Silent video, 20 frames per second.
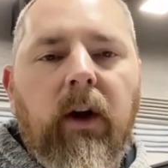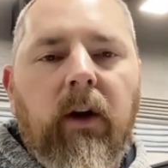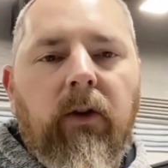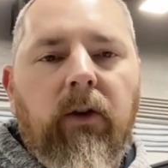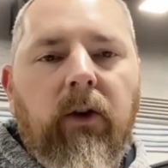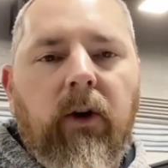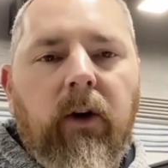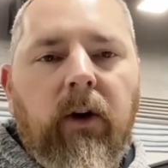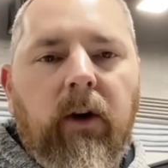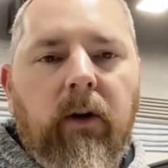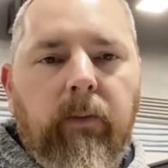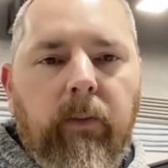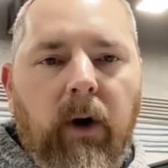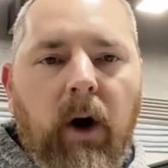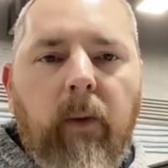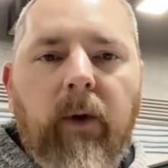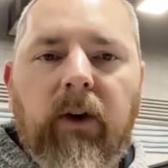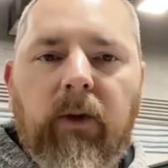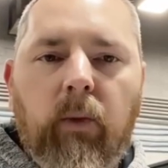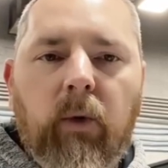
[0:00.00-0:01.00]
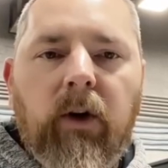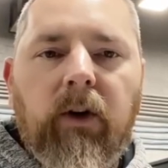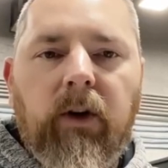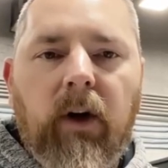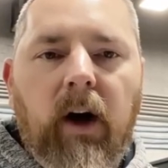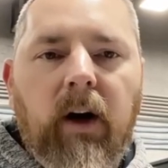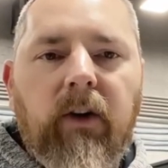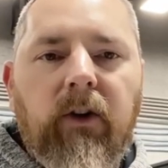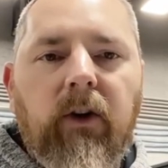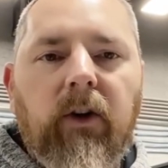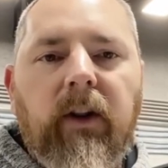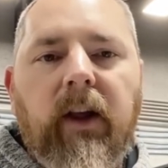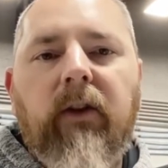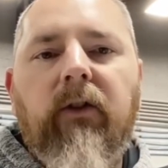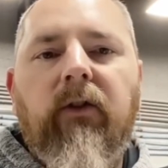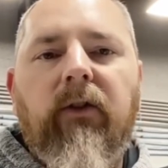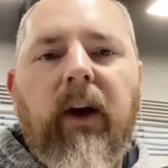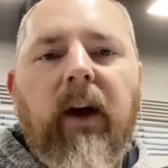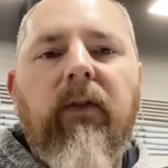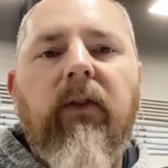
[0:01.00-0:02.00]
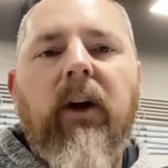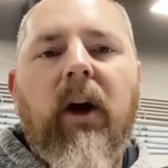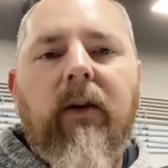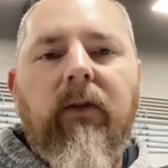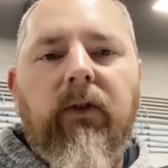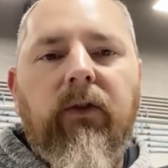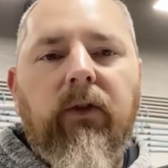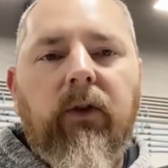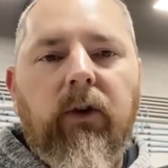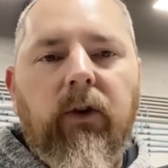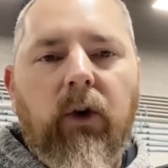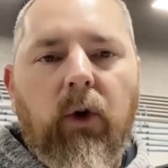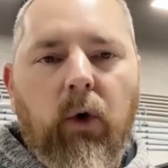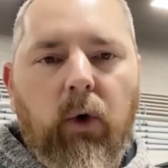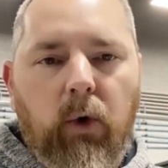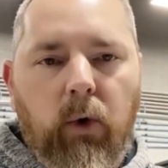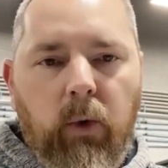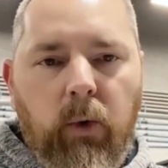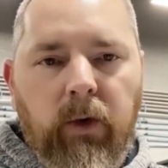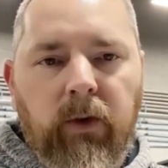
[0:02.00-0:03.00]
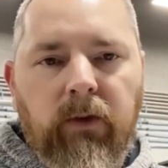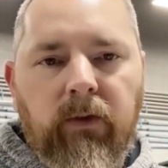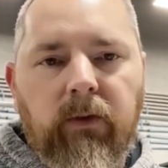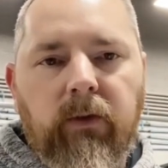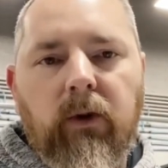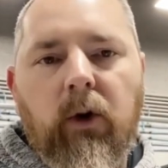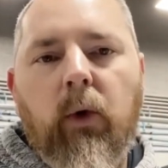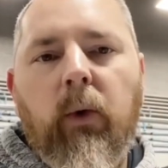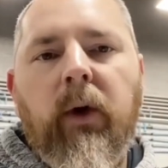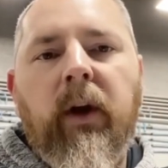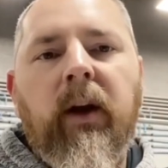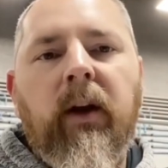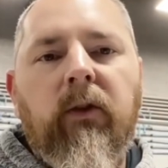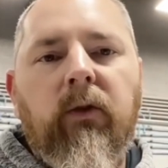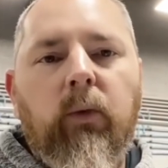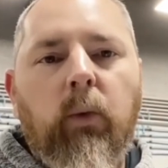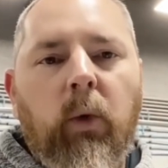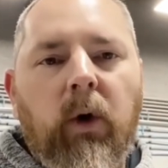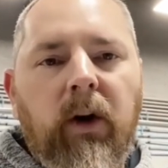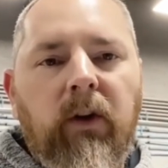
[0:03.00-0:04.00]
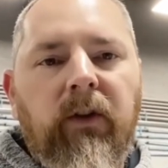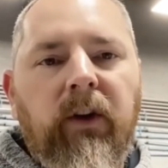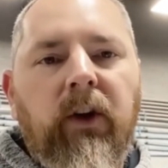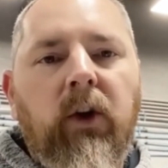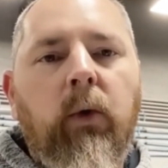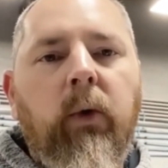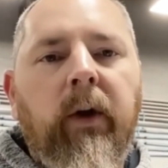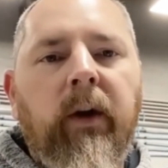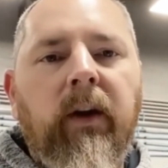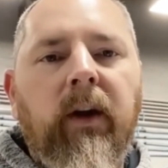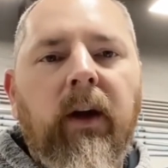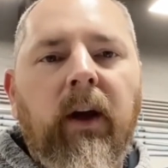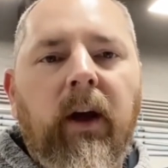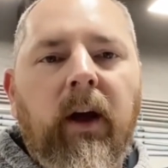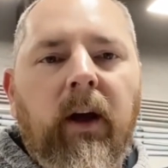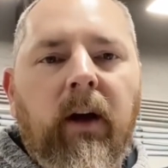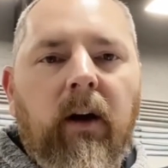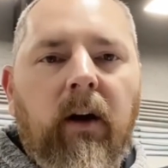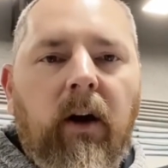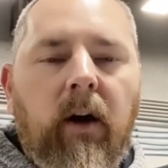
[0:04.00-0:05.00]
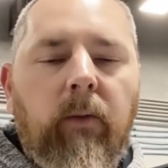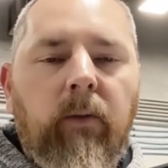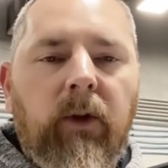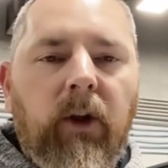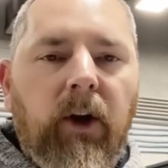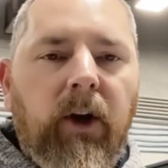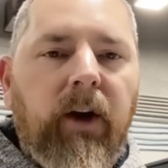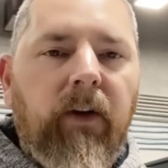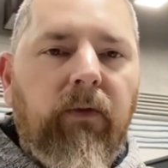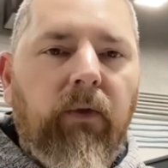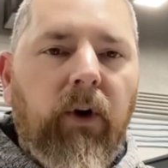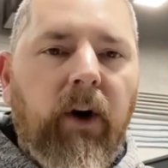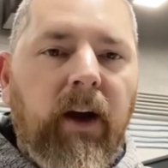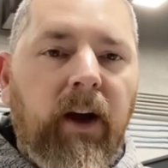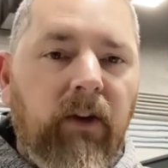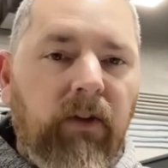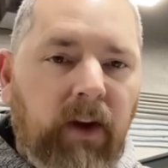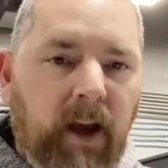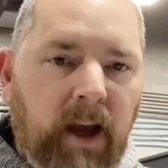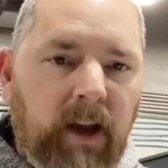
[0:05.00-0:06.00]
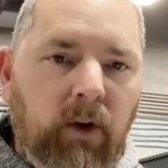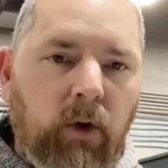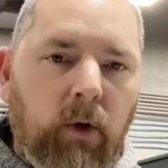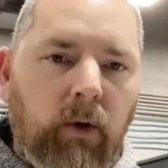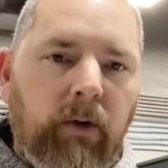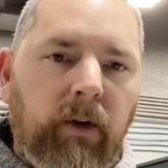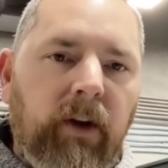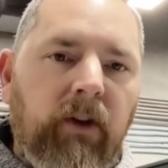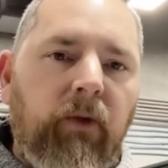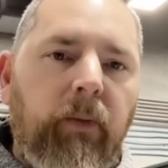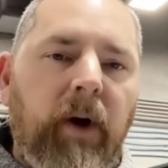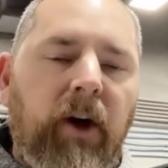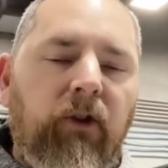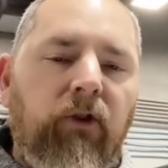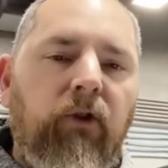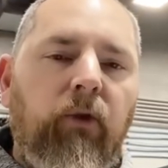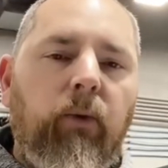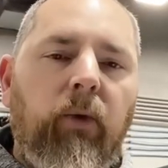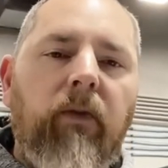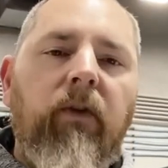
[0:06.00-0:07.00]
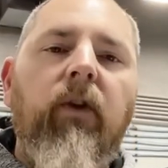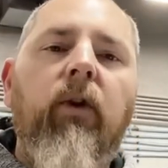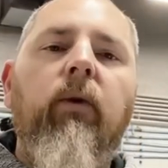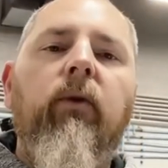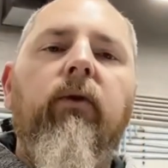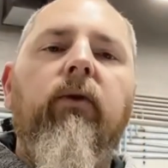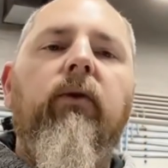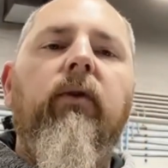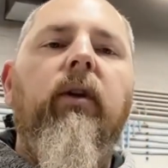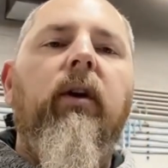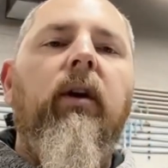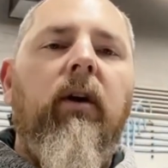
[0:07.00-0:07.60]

They're going to probably want to talk to your laser safety officer, know who he is, what is he doing, look for his annual inspections and reviews.